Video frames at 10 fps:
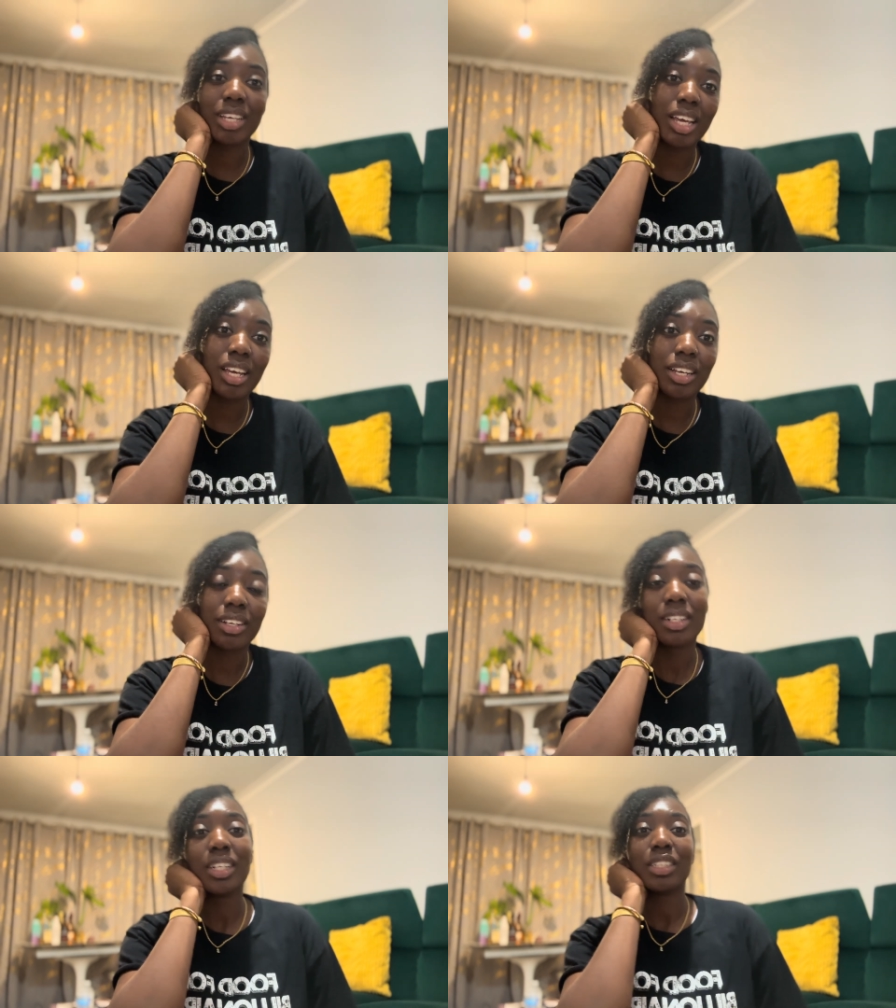Yeah,
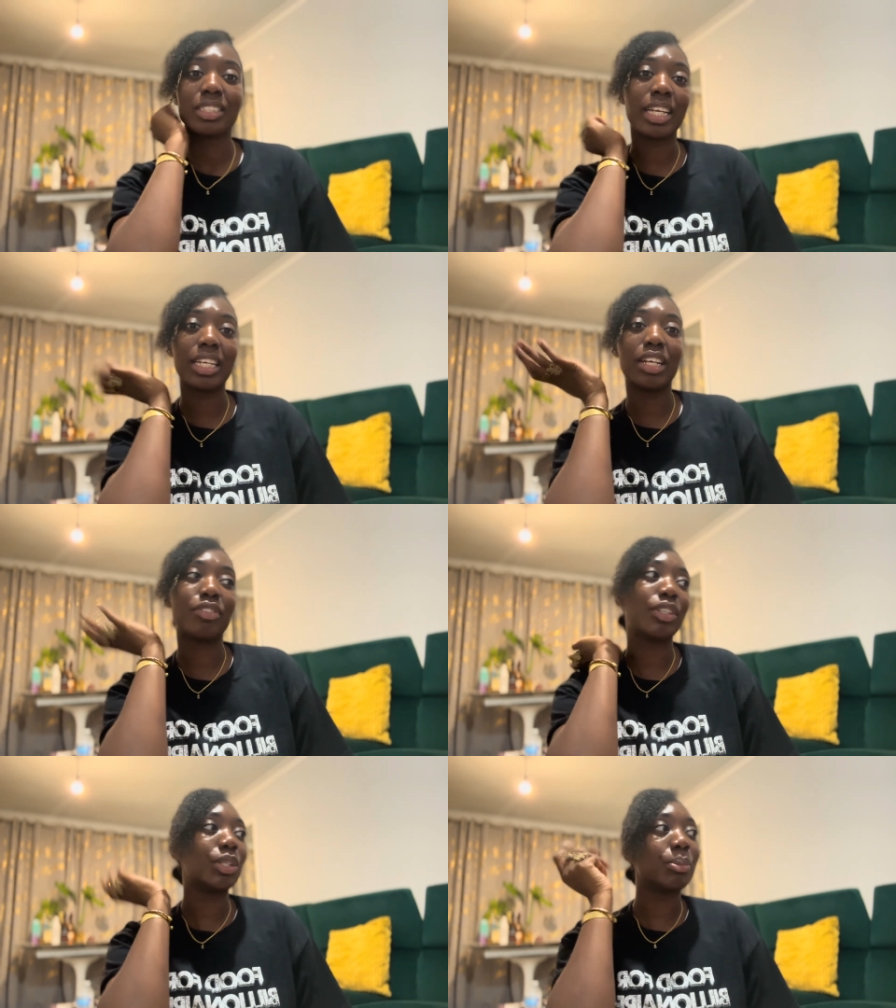staying here
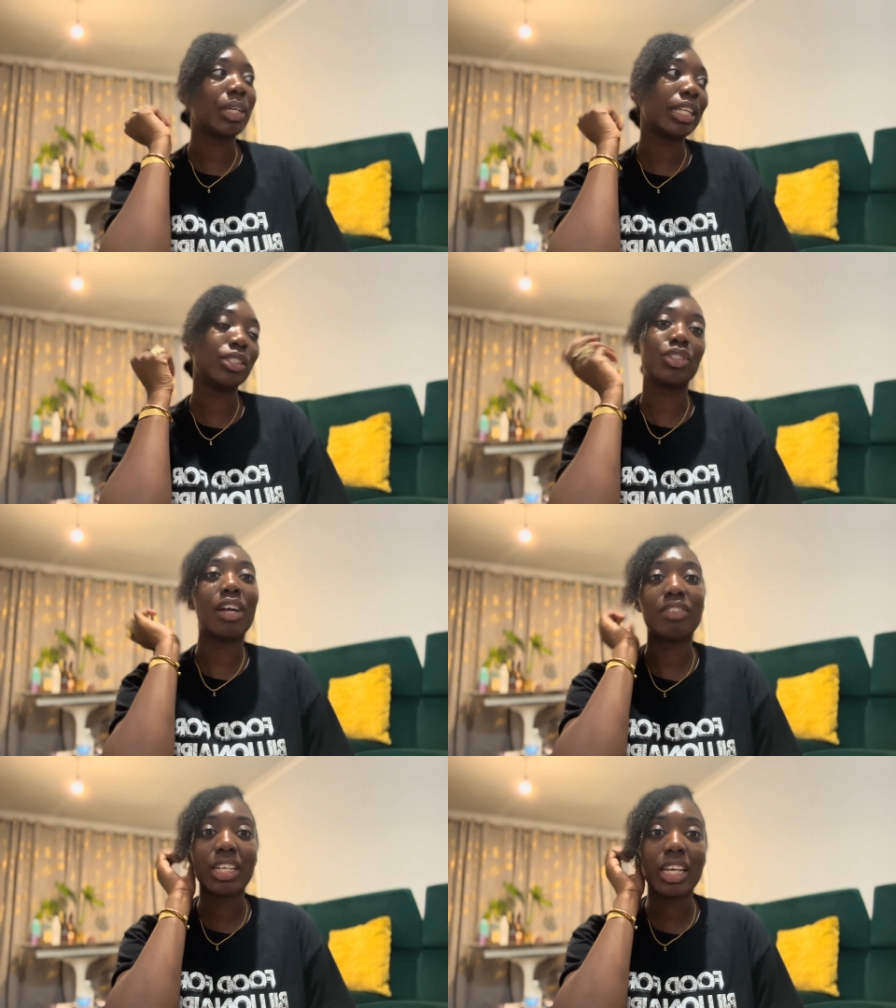for a little bit and
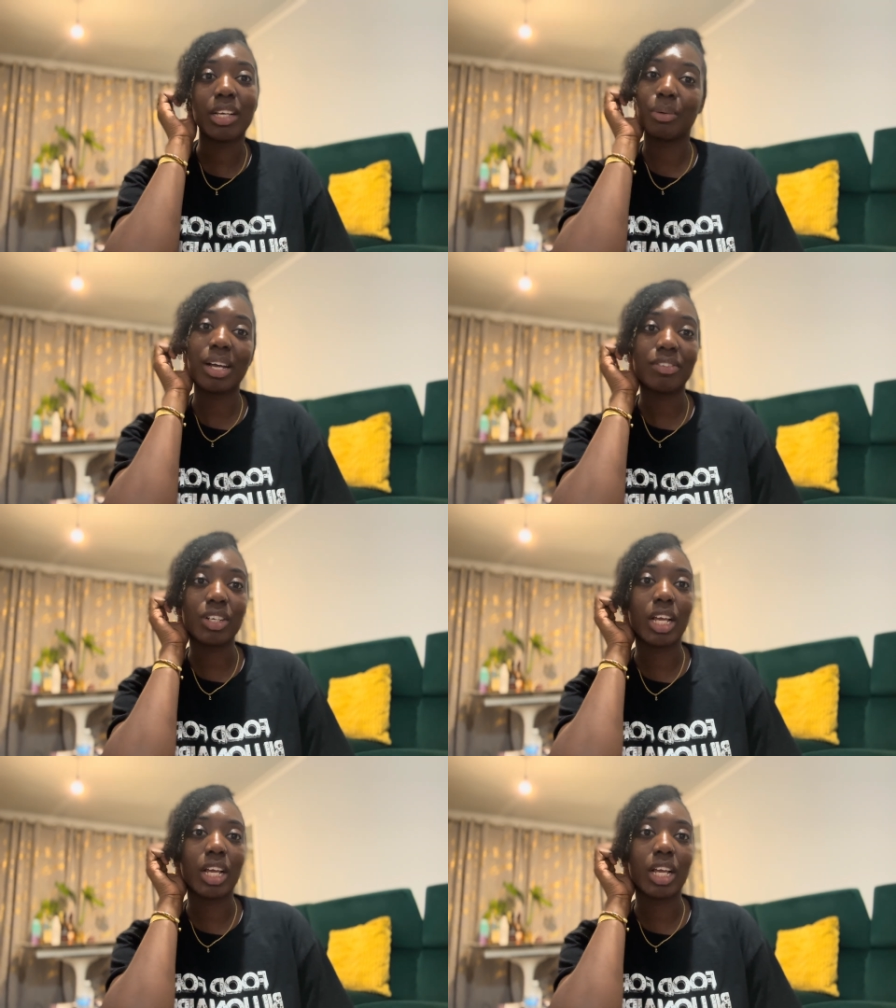traveling, whatever.